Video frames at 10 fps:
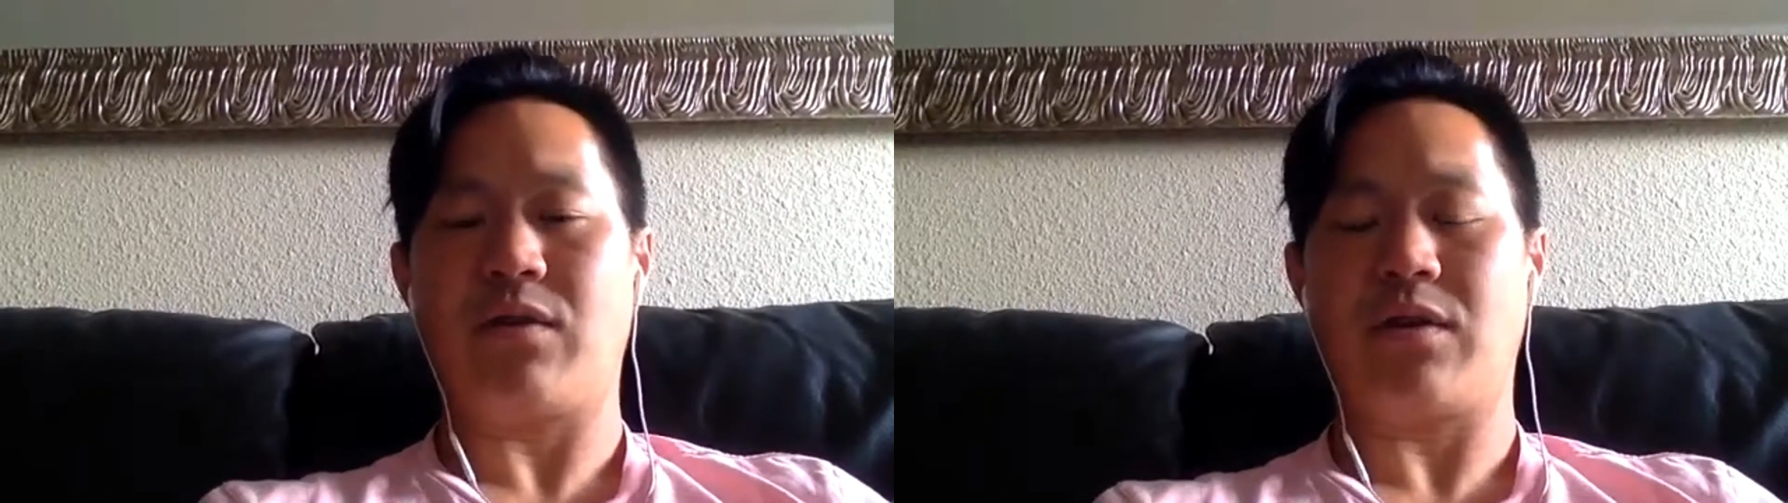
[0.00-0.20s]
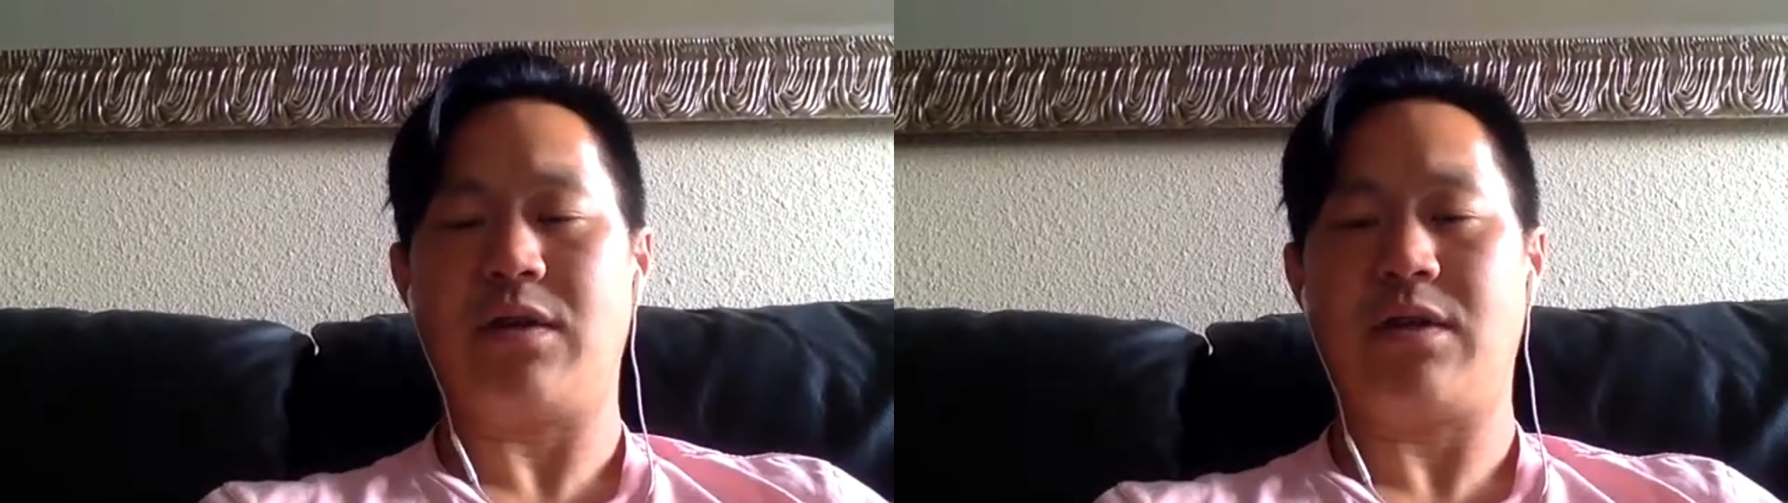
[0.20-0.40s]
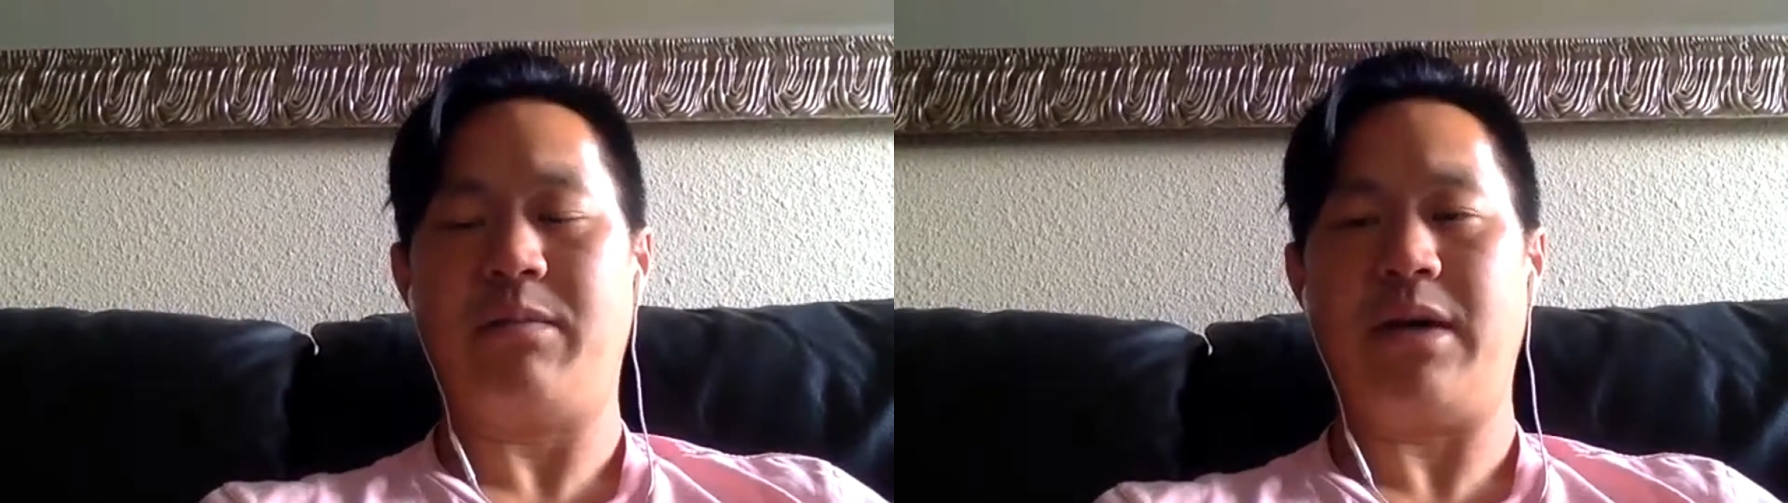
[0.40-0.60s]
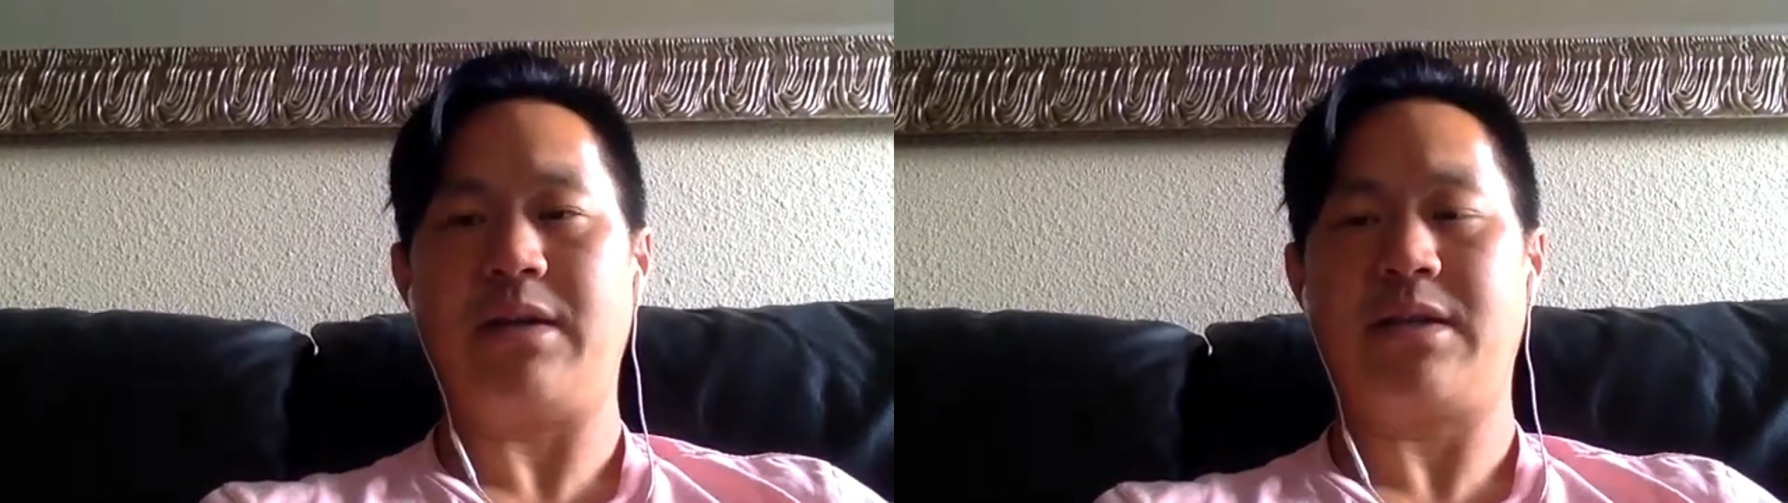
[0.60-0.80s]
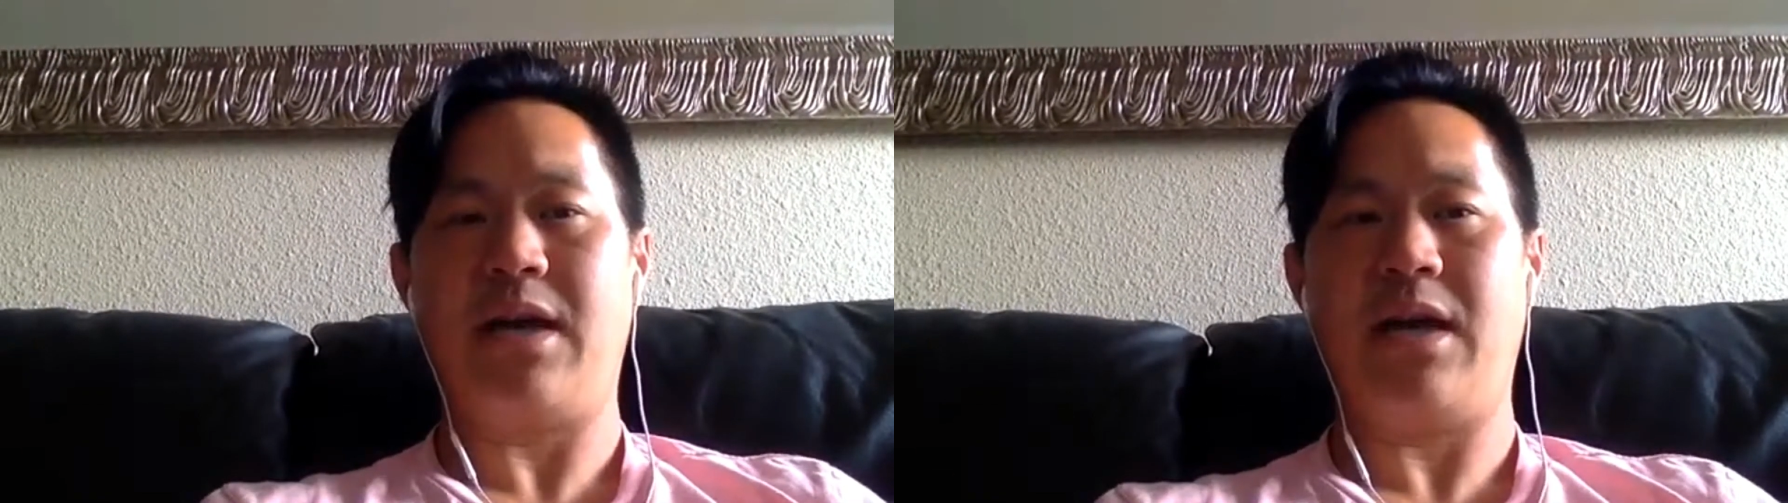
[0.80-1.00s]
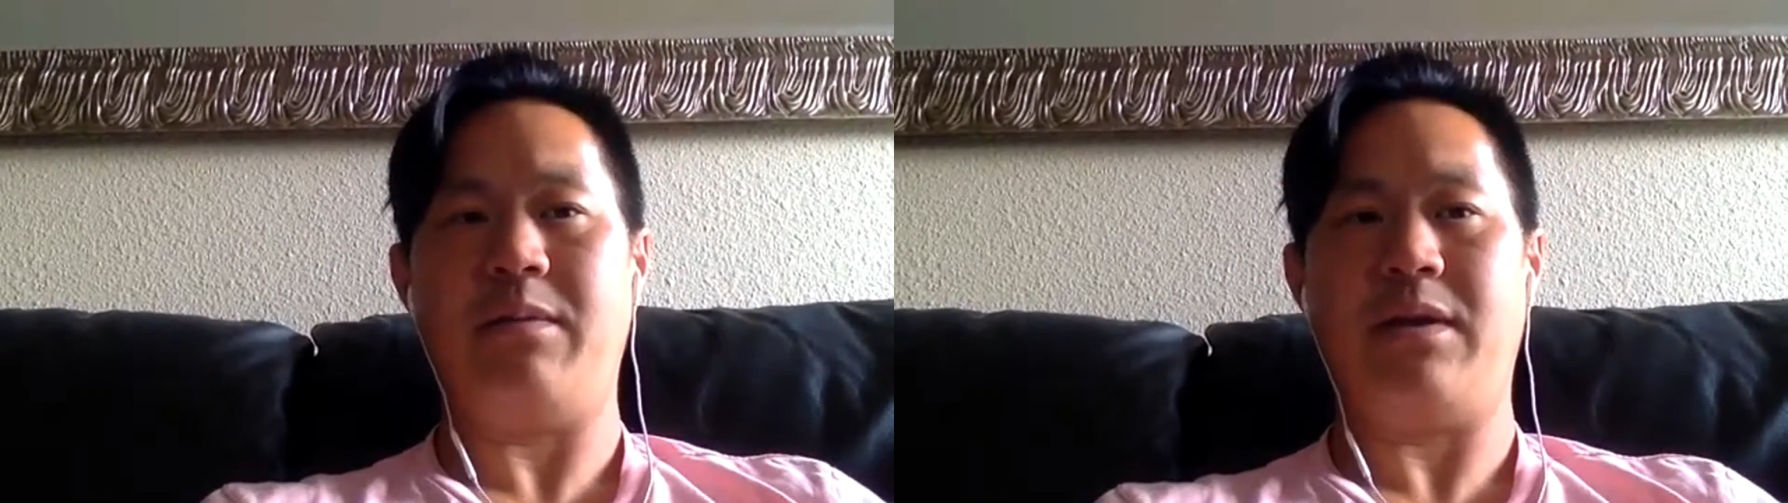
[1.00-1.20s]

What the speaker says: for a good amount of time,